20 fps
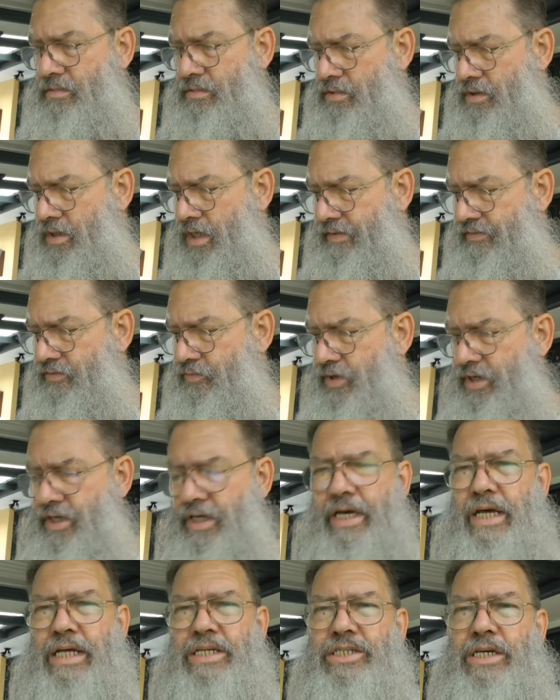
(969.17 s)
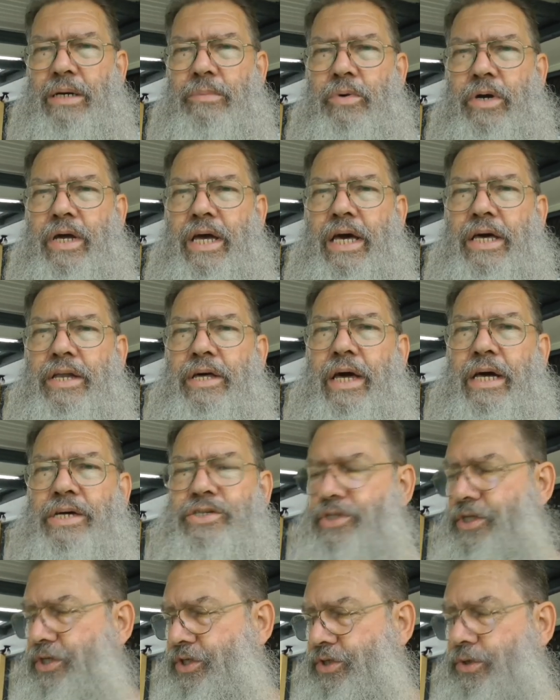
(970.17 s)
I have it written down somewhere how to
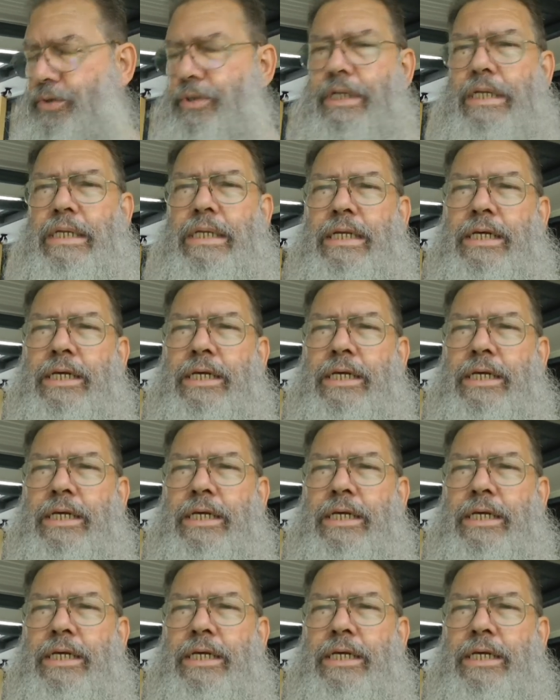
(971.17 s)
actually do it,